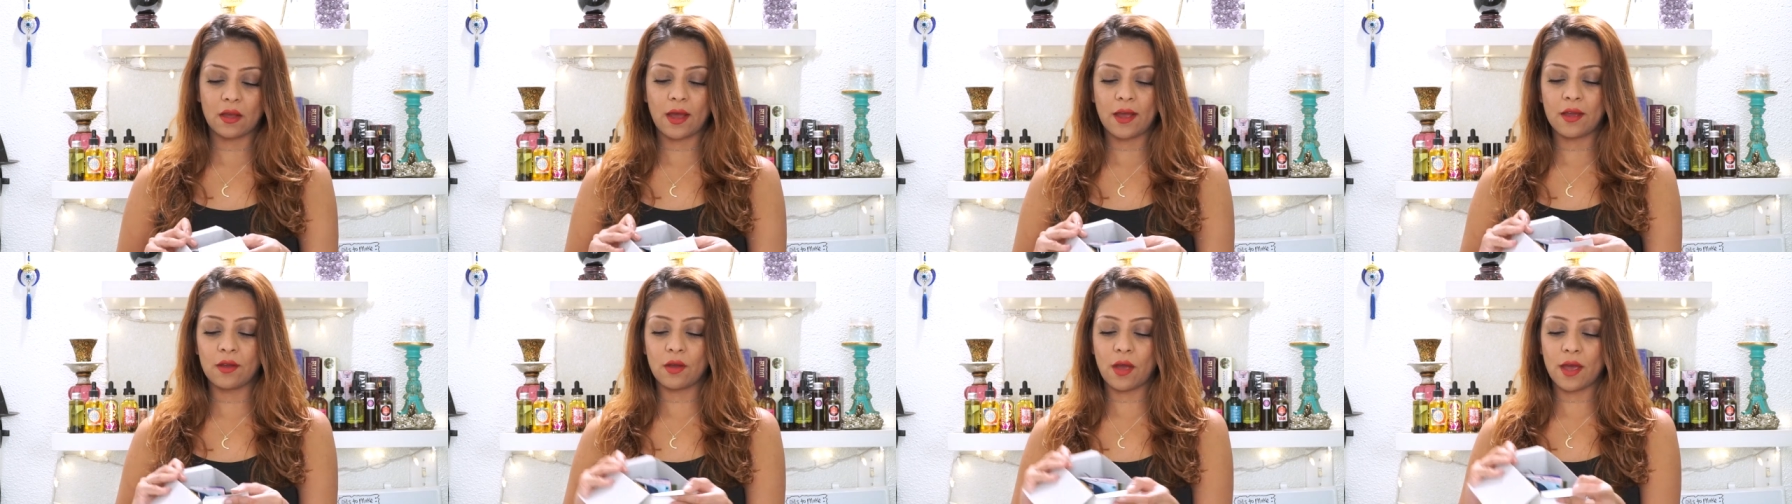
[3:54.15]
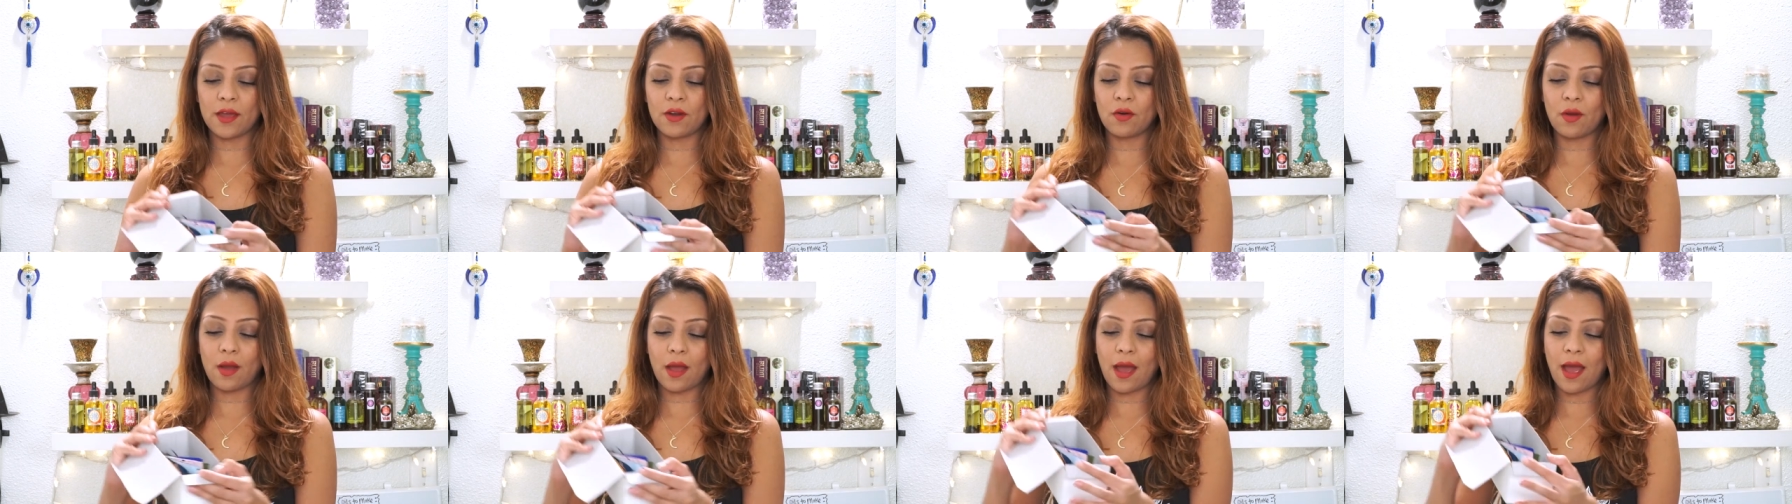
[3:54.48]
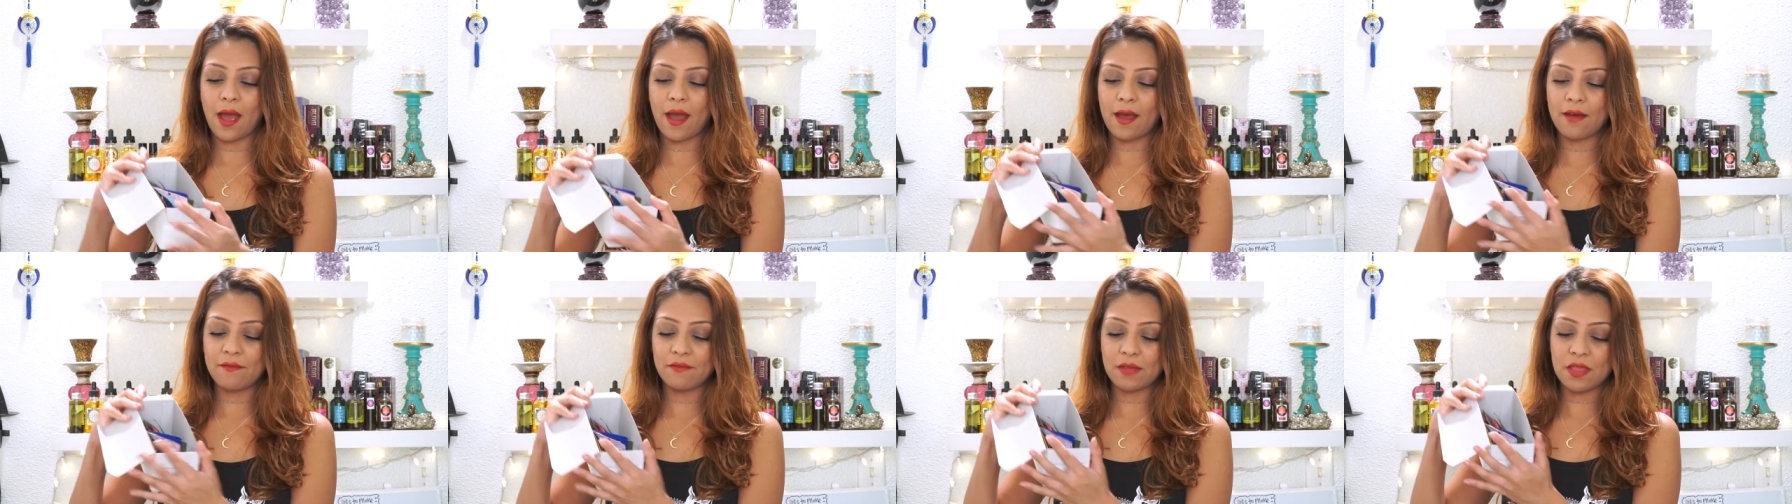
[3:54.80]
I don't
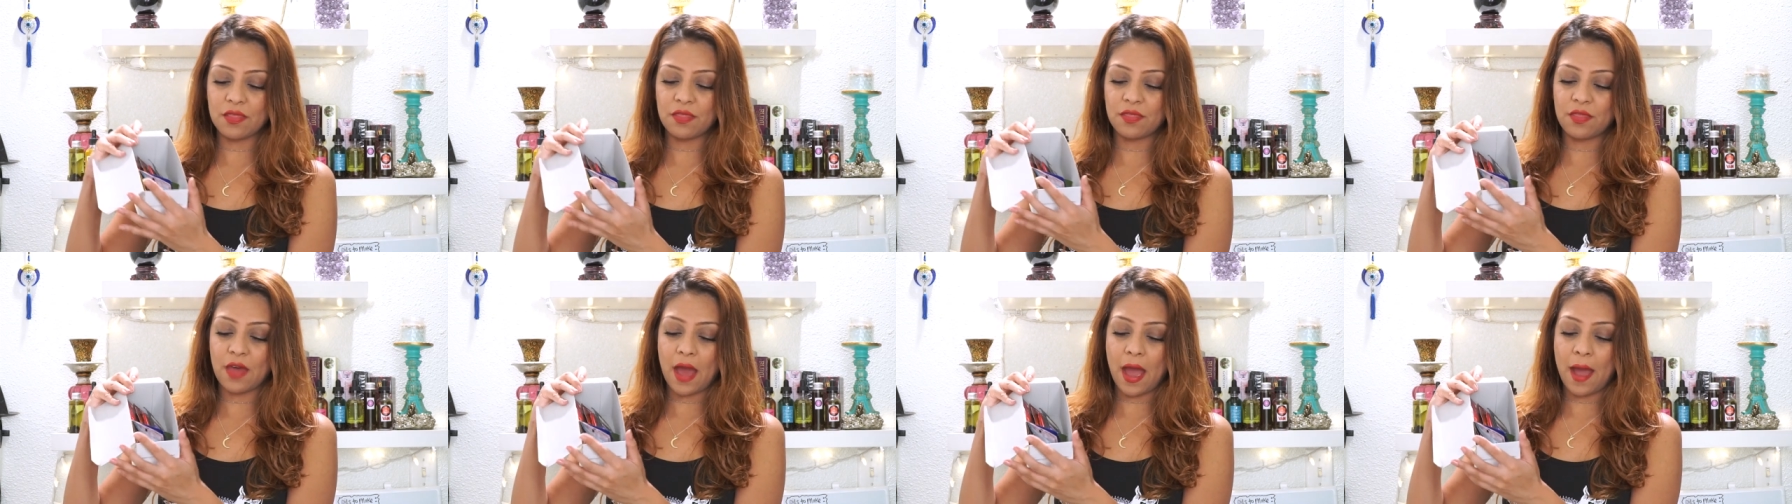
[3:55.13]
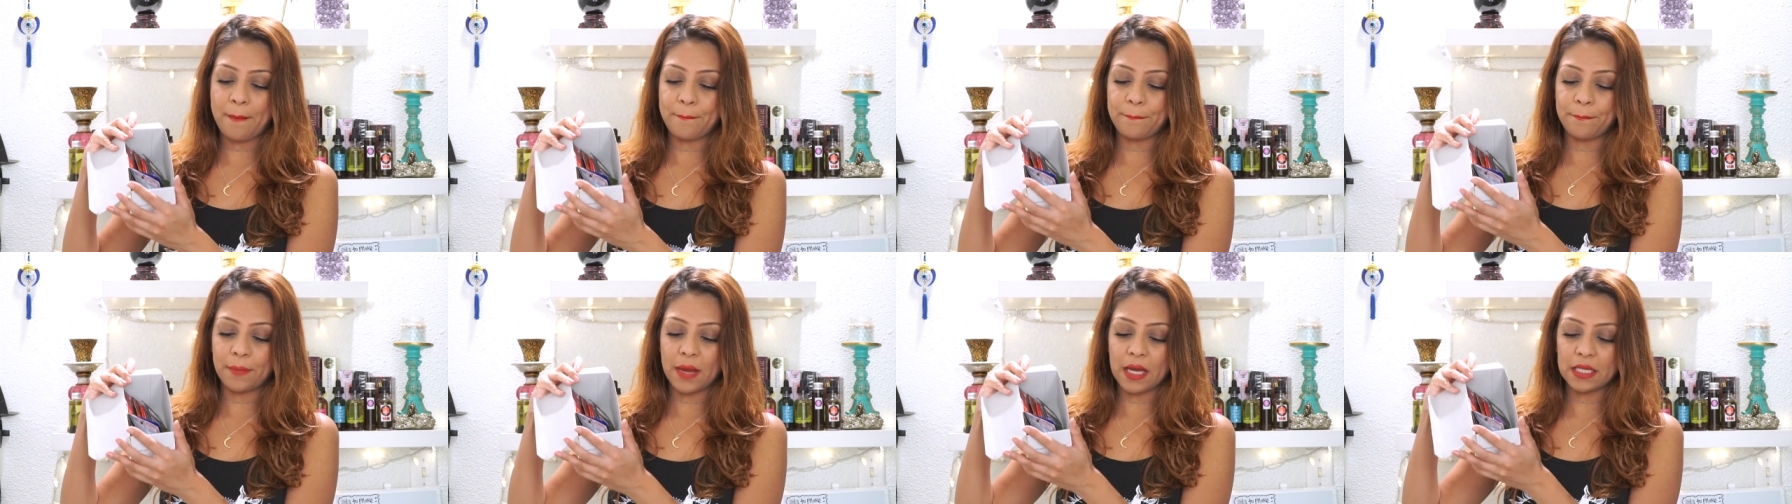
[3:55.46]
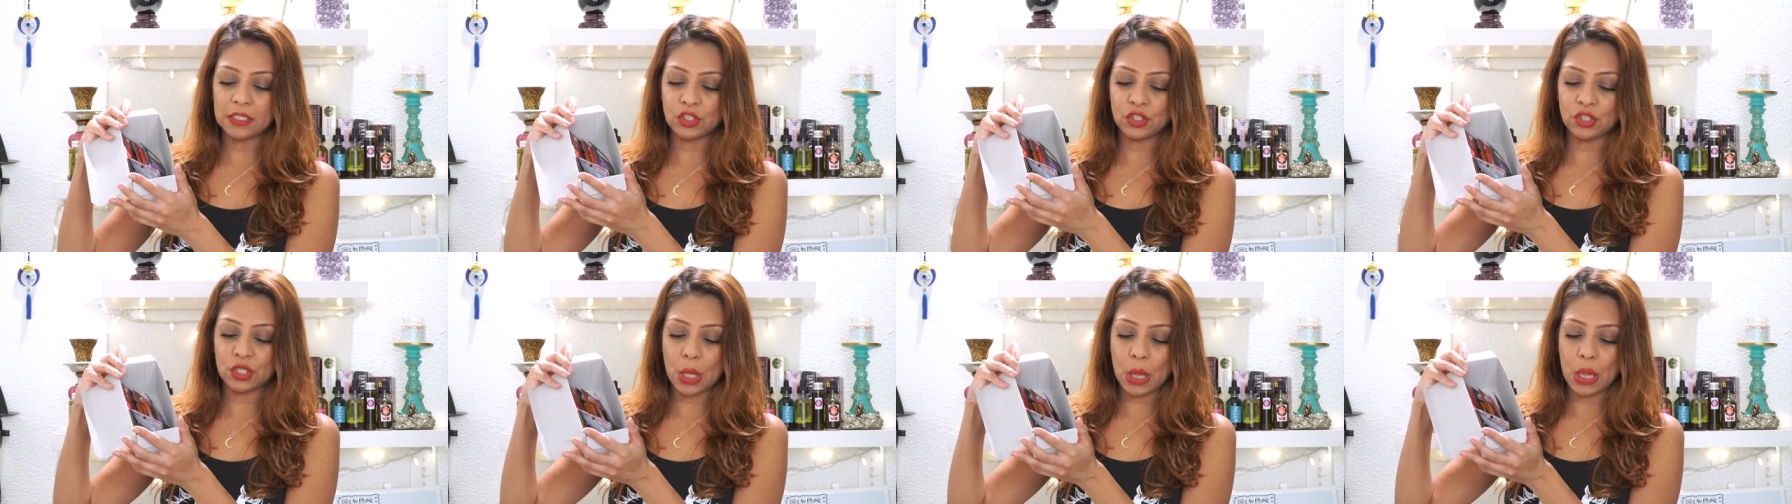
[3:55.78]
have that
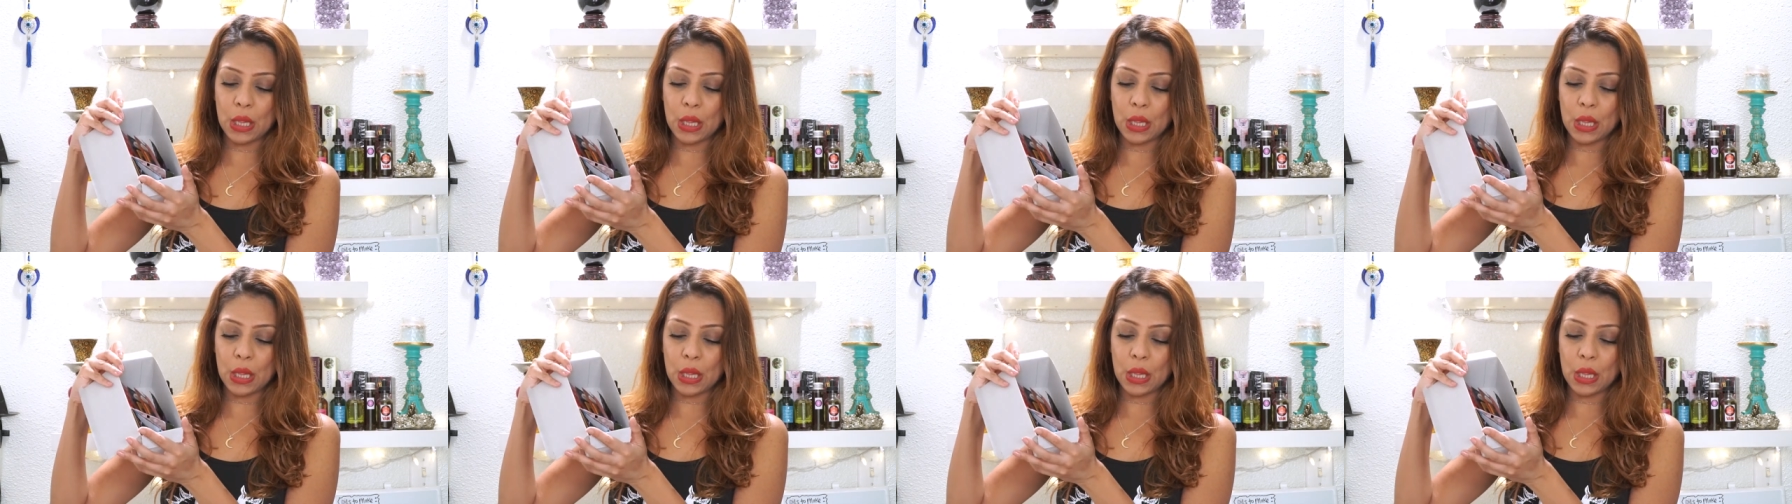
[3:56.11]
much